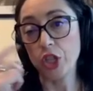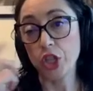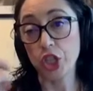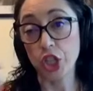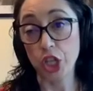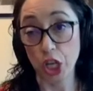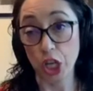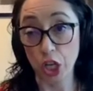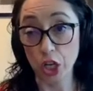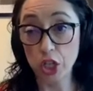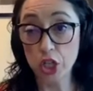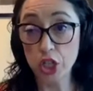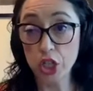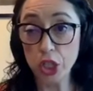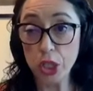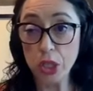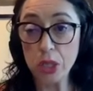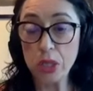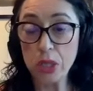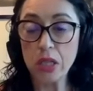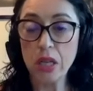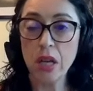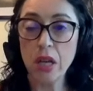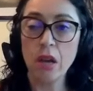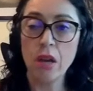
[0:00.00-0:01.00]
uh,
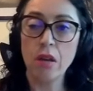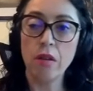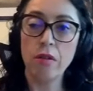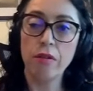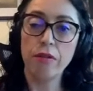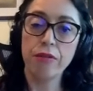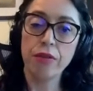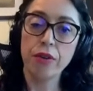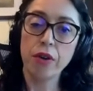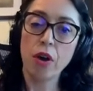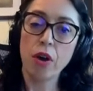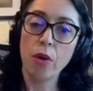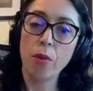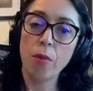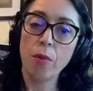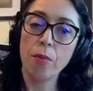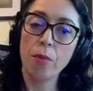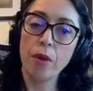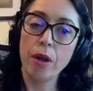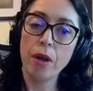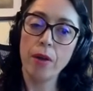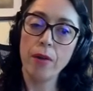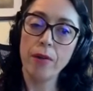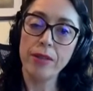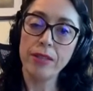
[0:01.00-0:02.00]
geologists
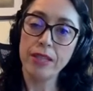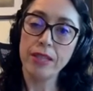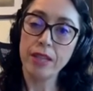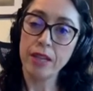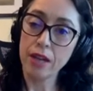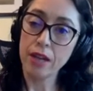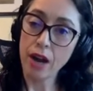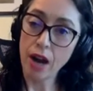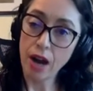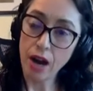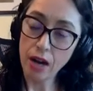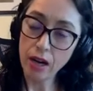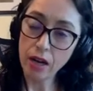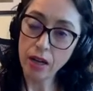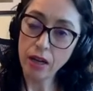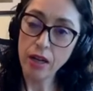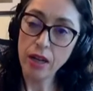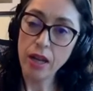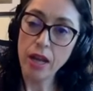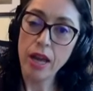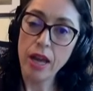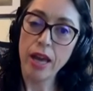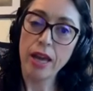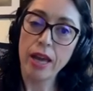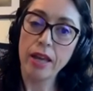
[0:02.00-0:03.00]
from uh, CNR
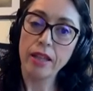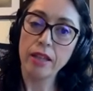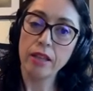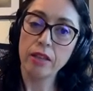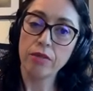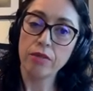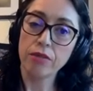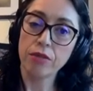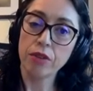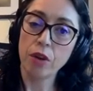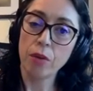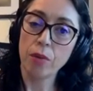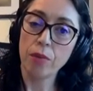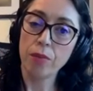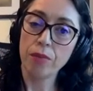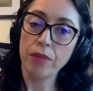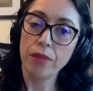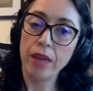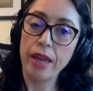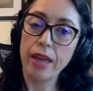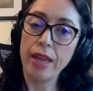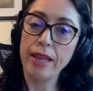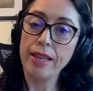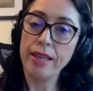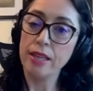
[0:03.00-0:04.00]
and from
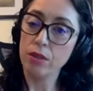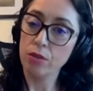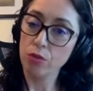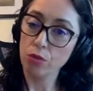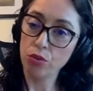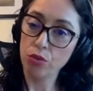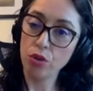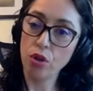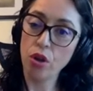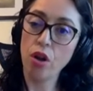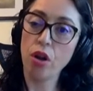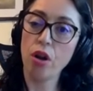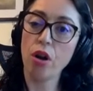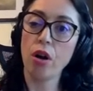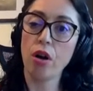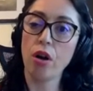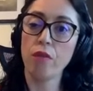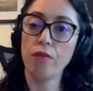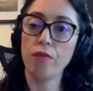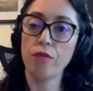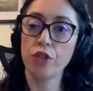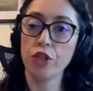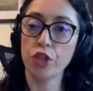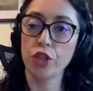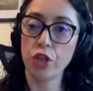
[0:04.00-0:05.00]
the Institute
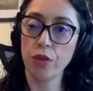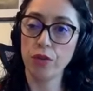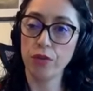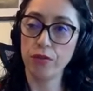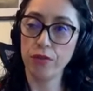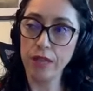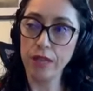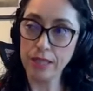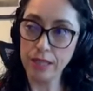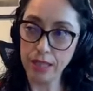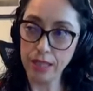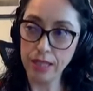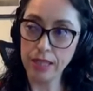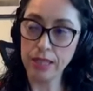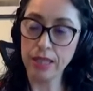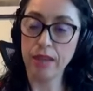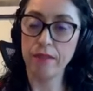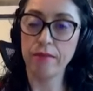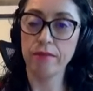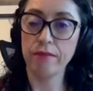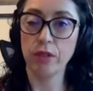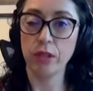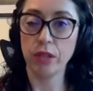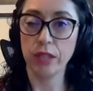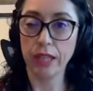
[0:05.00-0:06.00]
of Geophysics
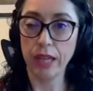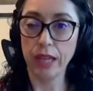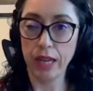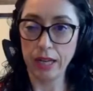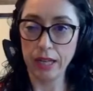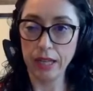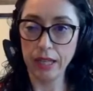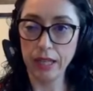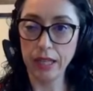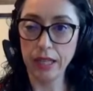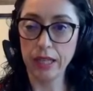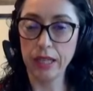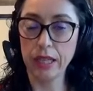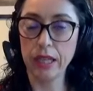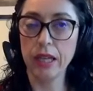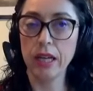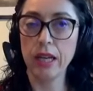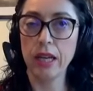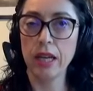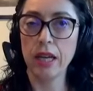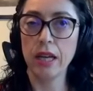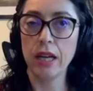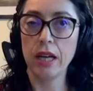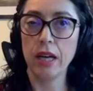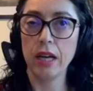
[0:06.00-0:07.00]
and Volcanic
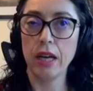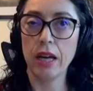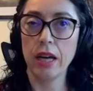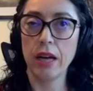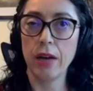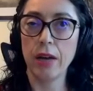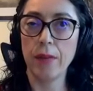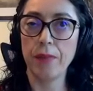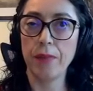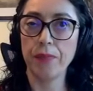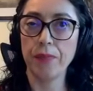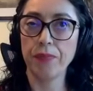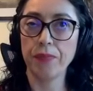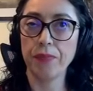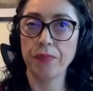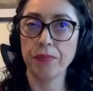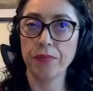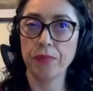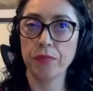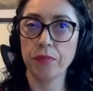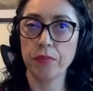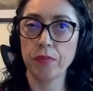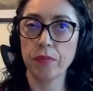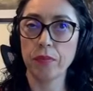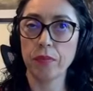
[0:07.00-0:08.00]

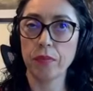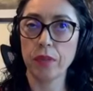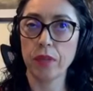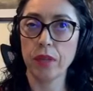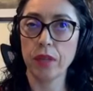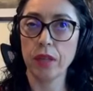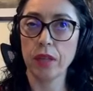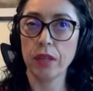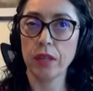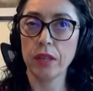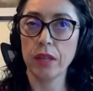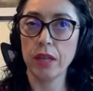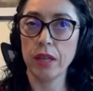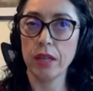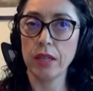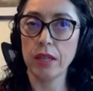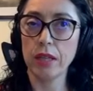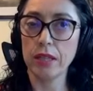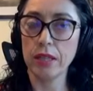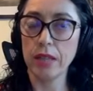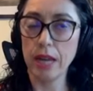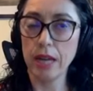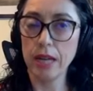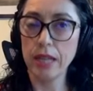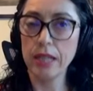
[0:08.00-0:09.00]
um, uh,
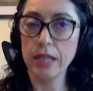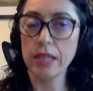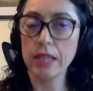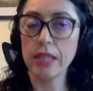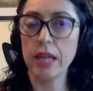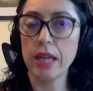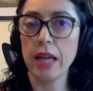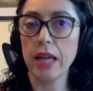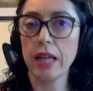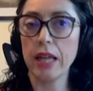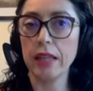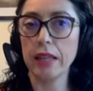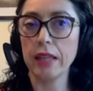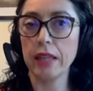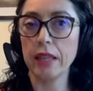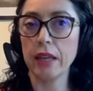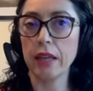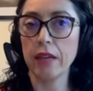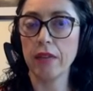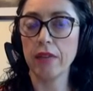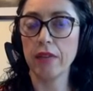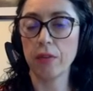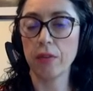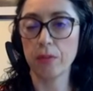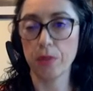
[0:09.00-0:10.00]
Studies, and
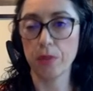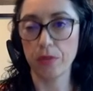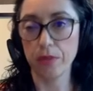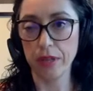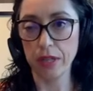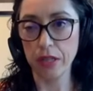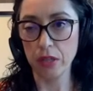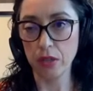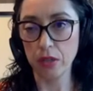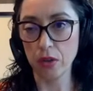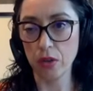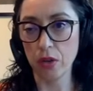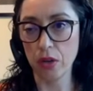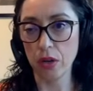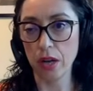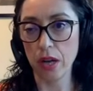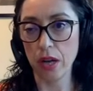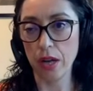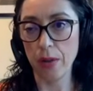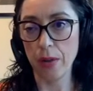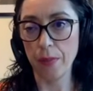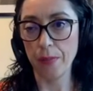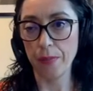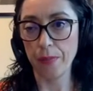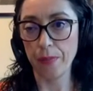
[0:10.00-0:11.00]
from Professor
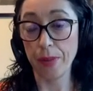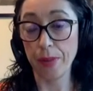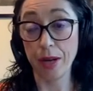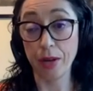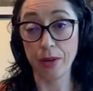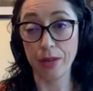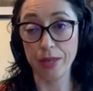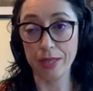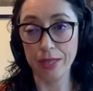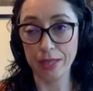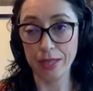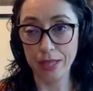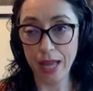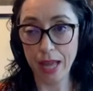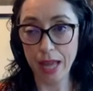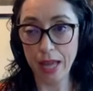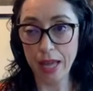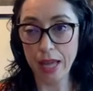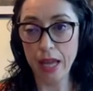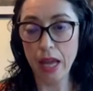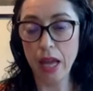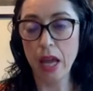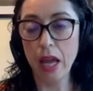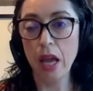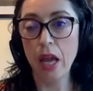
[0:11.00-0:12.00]
um, Marco
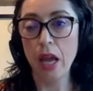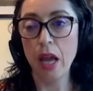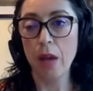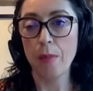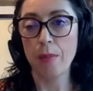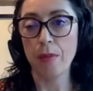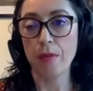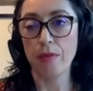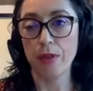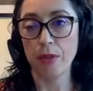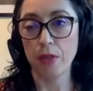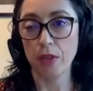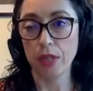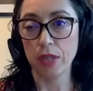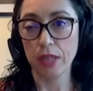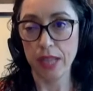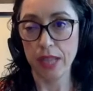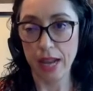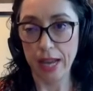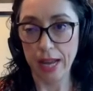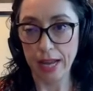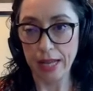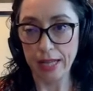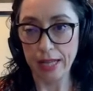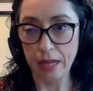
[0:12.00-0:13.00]
Anzidei, Professor
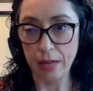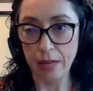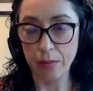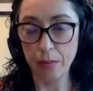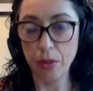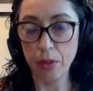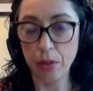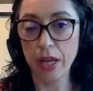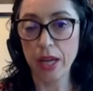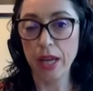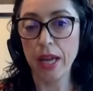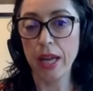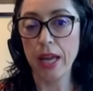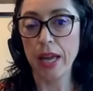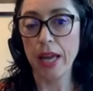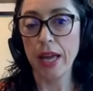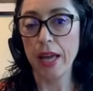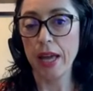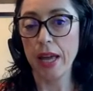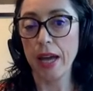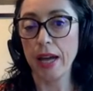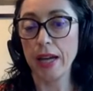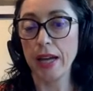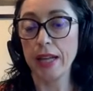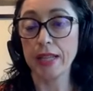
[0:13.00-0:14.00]
Daniele Casalbore,
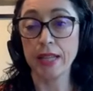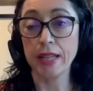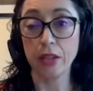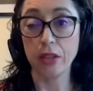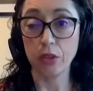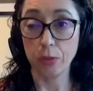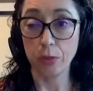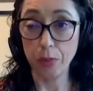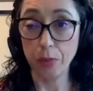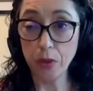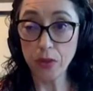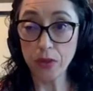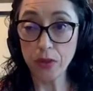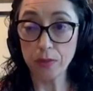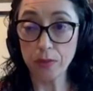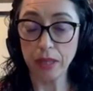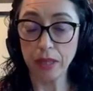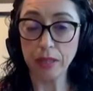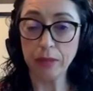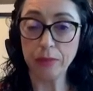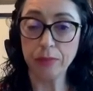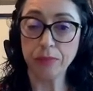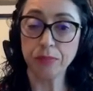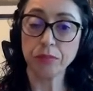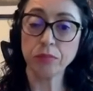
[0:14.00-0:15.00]
and Alessandro
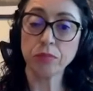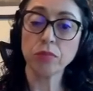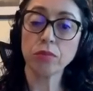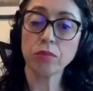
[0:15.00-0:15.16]
Bosman